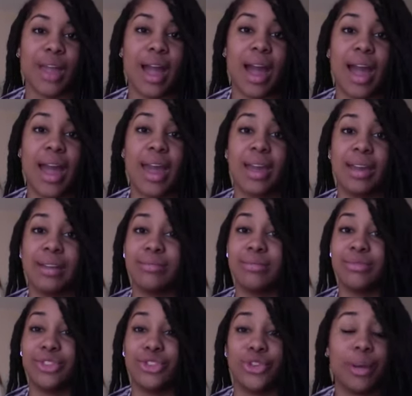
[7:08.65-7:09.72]
I
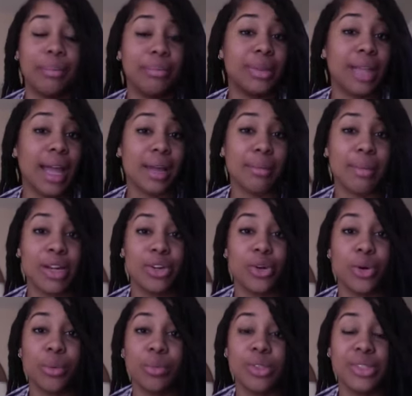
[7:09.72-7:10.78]
trip like my
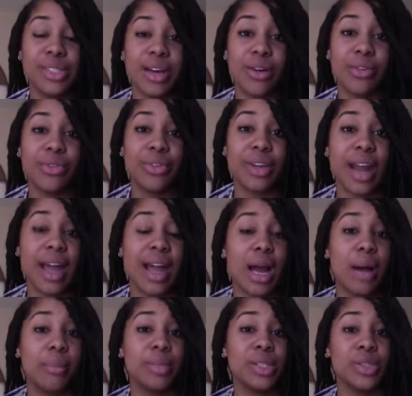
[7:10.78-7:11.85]
normal self and I
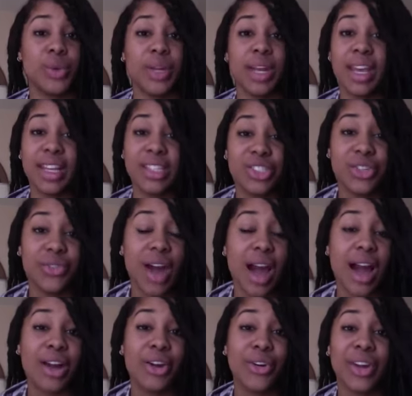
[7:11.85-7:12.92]
come between an inch of
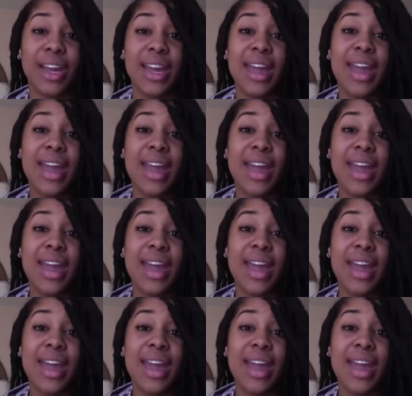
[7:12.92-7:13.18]
concrete